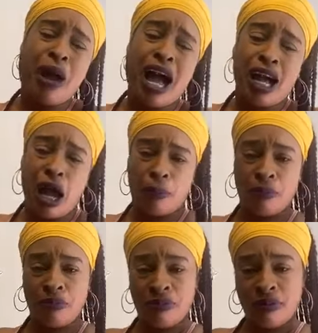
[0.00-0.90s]
Back
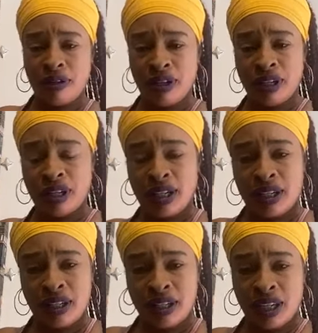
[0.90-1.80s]
up.
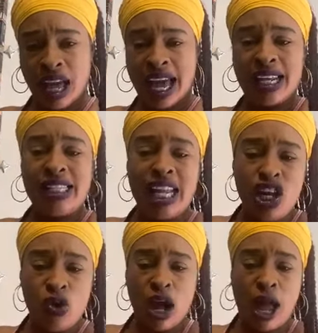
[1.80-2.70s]
I didn't
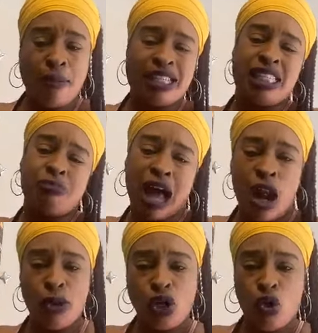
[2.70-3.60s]
tell you, I may
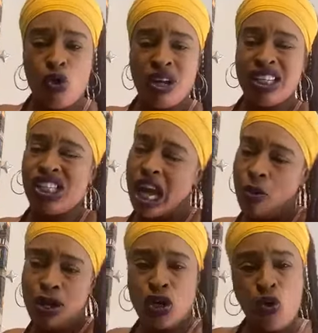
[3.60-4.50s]
smile with you,
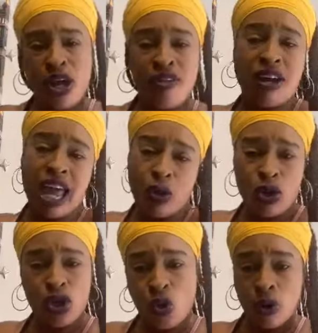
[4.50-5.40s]
gel with you, even
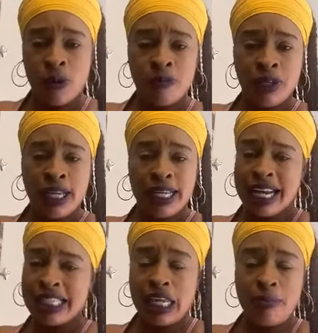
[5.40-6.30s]
hang with you.
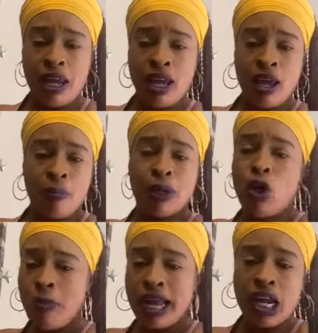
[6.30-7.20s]
You understand me?
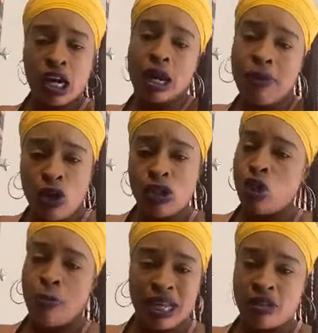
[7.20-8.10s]
But don't make it look like me
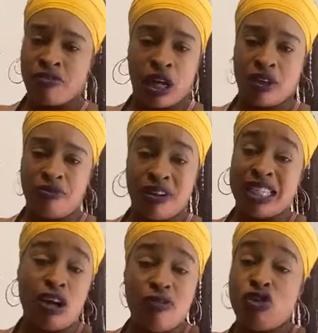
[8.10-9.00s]
use no best of fucking
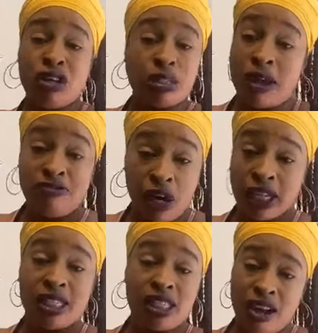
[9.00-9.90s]
friends. I don't even trust my
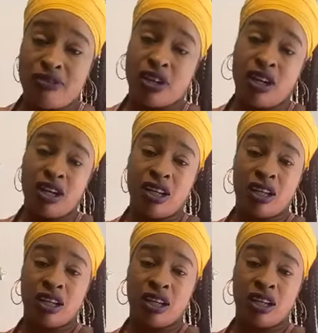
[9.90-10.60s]
fucking self, good.